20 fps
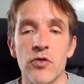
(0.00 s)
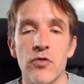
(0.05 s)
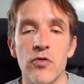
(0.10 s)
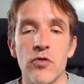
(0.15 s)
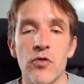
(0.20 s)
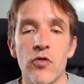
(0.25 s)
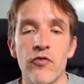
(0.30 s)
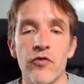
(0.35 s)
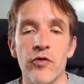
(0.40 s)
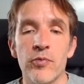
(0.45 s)

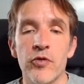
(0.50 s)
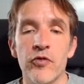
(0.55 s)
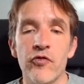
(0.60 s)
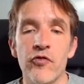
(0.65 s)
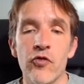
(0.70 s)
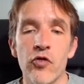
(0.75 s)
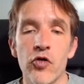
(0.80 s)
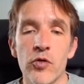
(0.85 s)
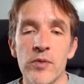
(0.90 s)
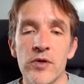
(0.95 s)

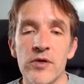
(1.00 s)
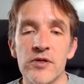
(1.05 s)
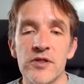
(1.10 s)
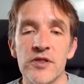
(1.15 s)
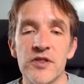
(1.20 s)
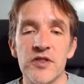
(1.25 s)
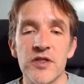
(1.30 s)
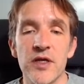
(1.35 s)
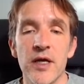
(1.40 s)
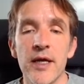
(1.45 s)

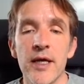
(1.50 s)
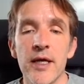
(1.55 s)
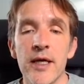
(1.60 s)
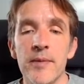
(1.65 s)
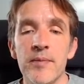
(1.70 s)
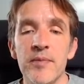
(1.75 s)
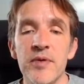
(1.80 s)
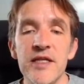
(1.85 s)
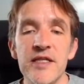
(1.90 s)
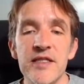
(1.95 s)
overperformers.
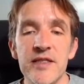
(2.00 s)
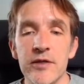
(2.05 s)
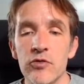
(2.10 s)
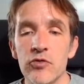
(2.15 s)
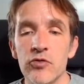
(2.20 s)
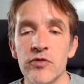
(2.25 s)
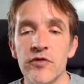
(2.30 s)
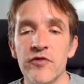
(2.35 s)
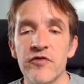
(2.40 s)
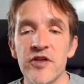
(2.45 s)
Please
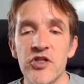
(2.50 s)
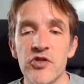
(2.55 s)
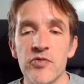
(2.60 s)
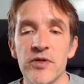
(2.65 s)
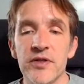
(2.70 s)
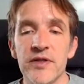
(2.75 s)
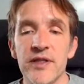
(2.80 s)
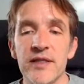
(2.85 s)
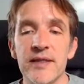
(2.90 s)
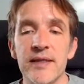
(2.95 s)
include a
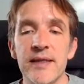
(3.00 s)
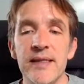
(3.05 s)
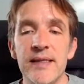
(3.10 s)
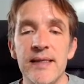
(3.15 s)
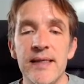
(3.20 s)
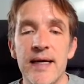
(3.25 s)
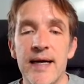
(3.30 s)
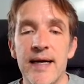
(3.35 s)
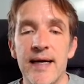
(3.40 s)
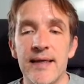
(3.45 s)
visual that
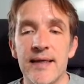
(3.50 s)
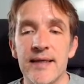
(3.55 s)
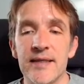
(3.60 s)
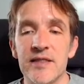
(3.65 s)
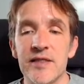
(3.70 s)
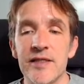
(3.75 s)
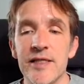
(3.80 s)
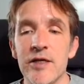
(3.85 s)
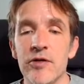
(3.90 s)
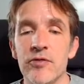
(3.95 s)
clearly
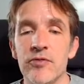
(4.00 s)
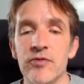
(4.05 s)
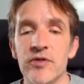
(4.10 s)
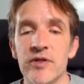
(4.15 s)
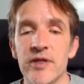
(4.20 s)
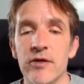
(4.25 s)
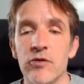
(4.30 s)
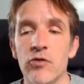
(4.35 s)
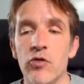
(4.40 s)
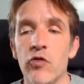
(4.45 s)
highlights the under
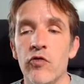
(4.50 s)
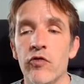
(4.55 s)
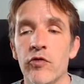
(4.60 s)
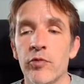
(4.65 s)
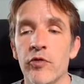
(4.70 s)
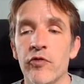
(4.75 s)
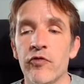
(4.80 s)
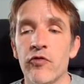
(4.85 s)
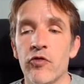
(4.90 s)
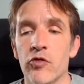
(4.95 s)
and
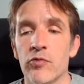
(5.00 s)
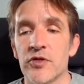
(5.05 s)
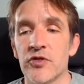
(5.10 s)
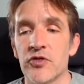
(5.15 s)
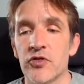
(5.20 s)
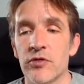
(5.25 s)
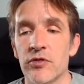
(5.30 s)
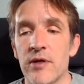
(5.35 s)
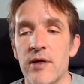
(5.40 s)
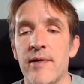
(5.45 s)
overperformance.
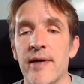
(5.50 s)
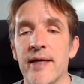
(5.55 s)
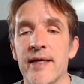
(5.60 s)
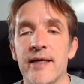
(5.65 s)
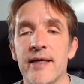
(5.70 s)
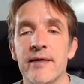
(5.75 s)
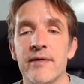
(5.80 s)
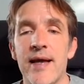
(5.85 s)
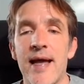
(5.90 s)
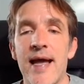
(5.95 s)
So now I
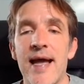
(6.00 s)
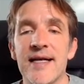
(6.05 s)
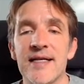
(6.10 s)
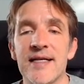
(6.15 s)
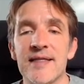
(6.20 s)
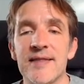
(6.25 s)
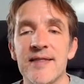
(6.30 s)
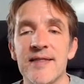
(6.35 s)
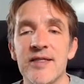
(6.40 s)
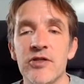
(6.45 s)
can
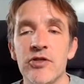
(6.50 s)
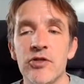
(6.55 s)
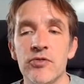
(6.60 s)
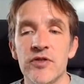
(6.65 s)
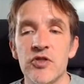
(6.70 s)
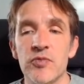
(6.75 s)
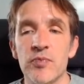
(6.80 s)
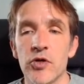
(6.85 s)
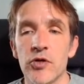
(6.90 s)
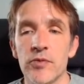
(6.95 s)
execute
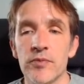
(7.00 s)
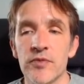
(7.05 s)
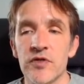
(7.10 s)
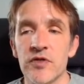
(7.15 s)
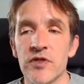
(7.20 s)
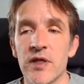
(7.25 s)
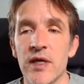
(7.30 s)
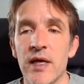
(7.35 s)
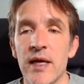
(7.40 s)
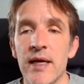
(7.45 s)
this
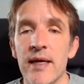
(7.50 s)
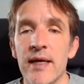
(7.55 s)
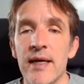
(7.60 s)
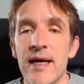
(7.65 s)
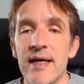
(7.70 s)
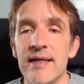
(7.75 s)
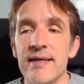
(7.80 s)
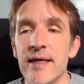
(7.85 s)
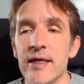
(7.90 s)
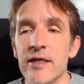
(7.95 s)
prompt,
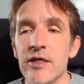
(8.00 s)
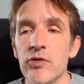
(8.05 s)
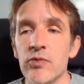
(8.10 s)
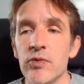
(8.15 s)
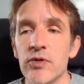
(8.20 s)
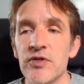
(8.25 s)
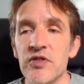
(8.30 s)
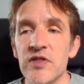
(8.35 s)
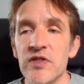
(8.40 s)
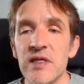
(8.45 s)
and then you
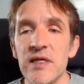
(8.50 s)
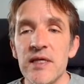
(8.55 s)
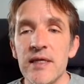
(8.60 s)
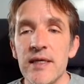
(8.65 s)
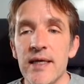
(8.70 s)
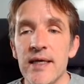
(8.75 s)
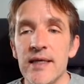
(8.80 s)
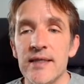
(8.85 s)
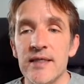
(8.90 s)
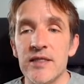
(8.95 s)
will see
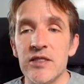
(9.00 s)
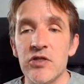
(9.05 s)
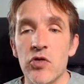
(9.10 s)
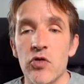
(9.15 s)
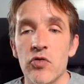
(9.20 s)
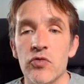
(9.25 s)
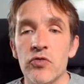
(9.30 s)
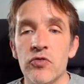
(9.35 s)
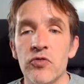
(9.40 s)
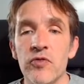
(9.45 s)
it is
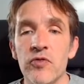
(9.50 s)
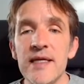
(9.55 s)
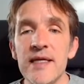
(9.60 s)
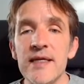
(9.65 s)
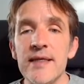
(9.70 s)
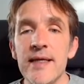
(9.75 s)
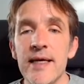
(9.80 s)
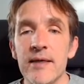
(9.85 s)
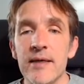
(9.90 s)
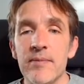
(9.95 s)

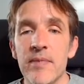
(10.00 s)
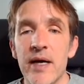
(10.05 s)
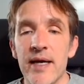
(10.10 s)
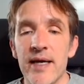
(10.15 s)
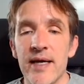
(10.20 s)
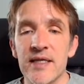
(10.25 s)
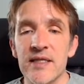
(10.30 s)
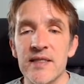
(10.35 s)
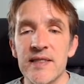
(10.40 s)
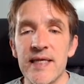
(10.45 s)
reading my
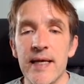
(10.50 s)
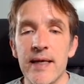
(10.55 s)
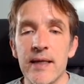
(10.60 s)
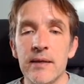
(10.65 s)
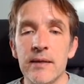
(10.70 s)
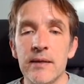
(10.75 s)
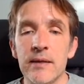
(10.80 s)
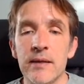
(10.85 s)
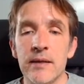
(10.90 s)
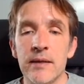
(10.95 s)

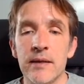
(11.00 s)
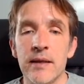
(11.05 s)
Excel,